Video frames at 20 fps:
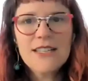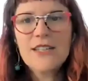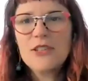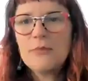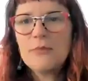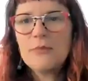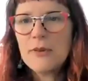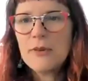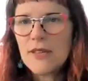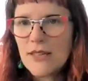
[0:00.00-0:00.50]

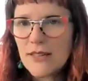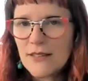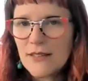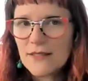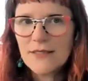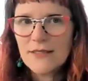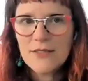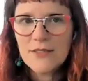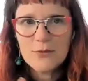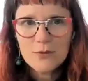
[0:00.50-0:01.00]
could be
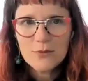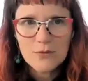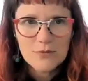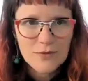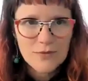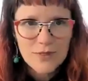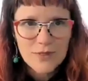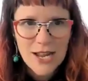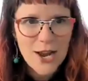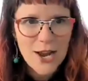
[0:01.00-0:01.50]

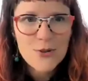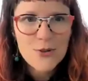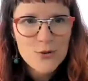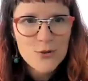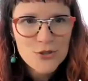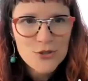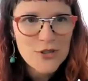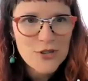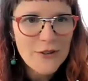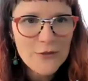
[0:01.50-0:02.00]
how you
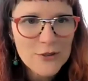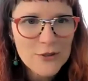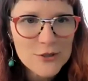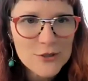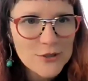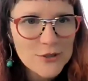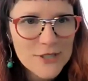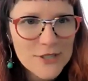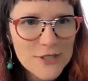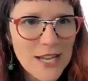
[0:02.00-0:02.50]
shovel your
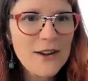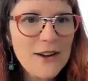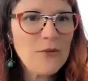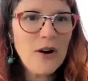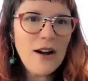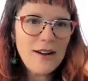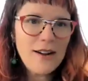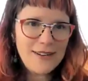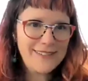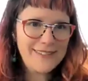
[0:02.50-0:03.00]

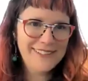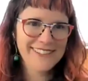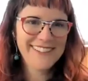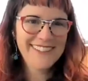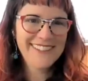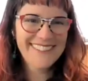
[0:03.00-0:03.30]
sidewalk.